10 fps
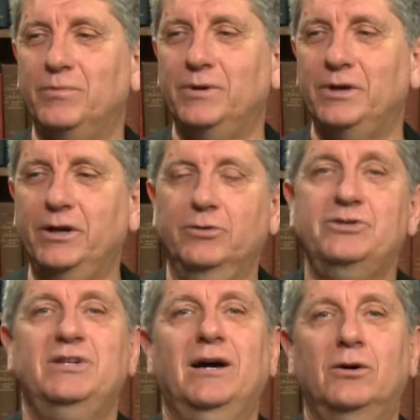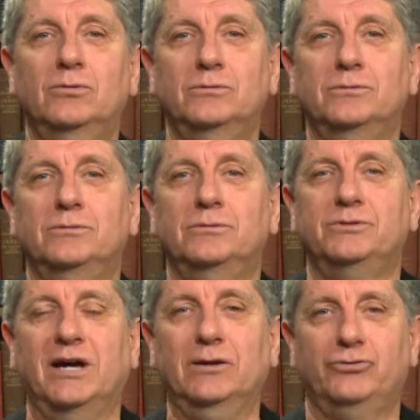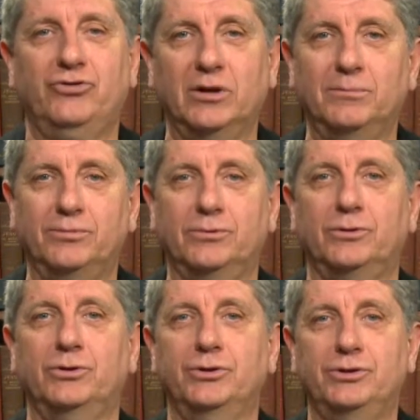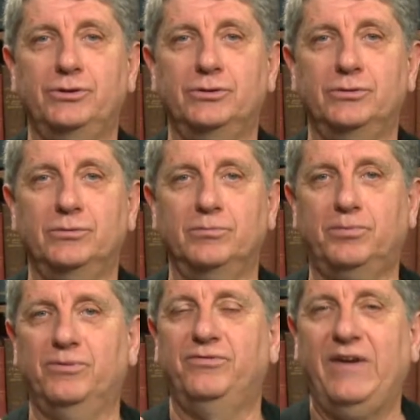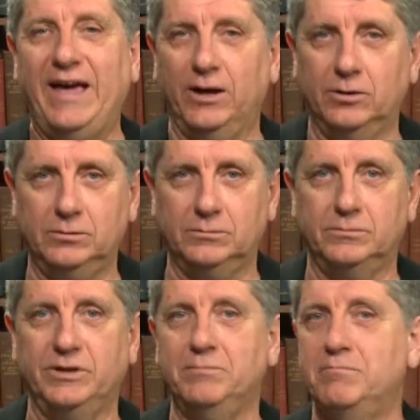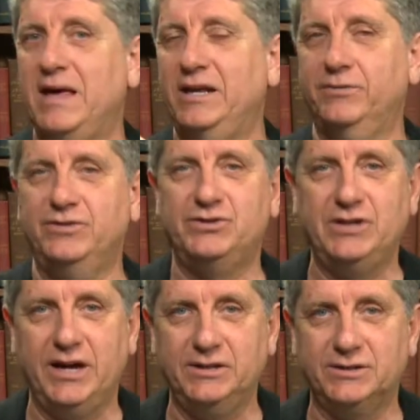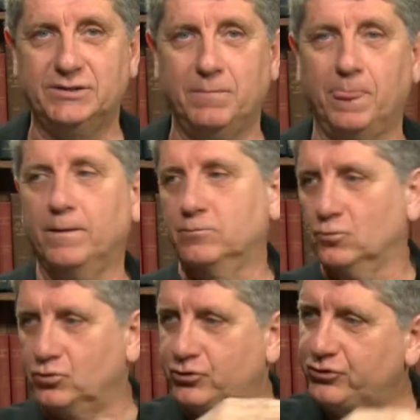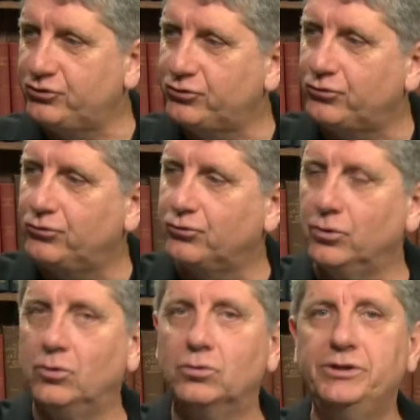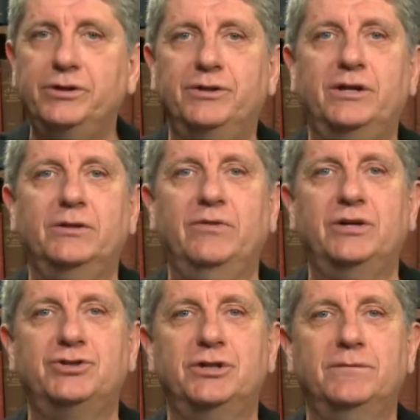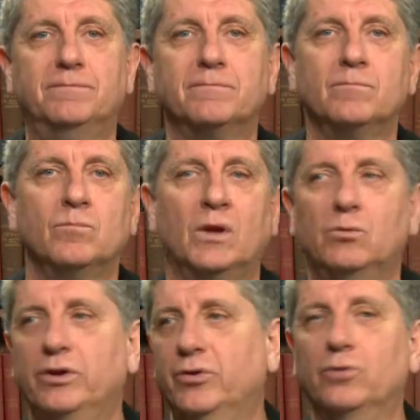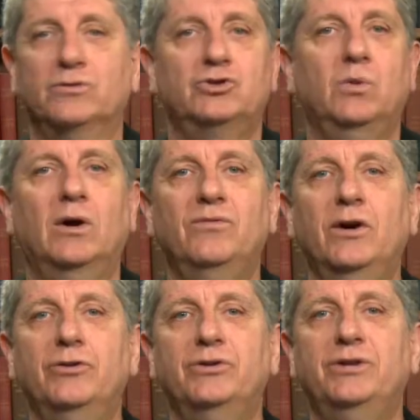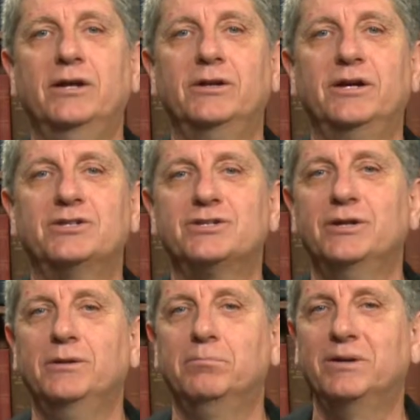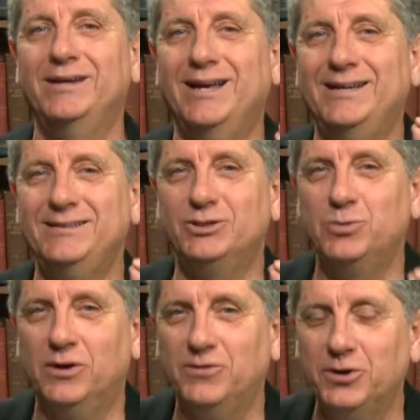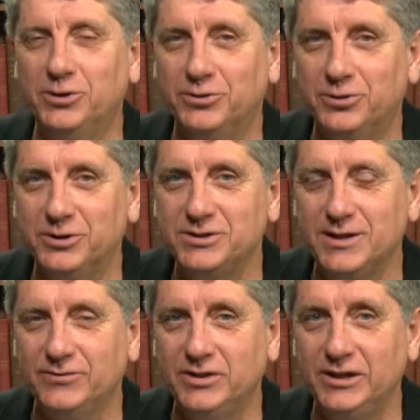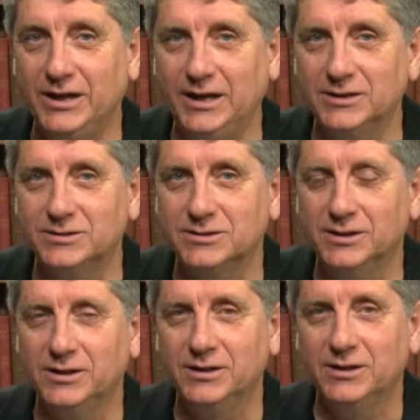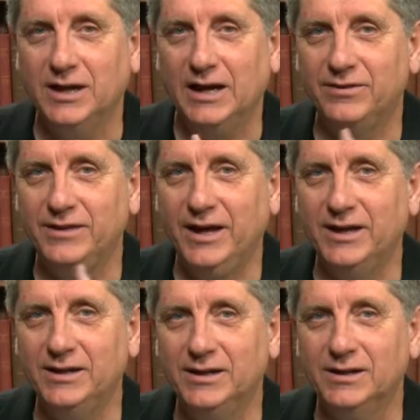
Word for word: Here is how Donald Trump could prevail in many of the states, stroll into the convention with over 1,200 delegates, but not the 1,237 he needs and then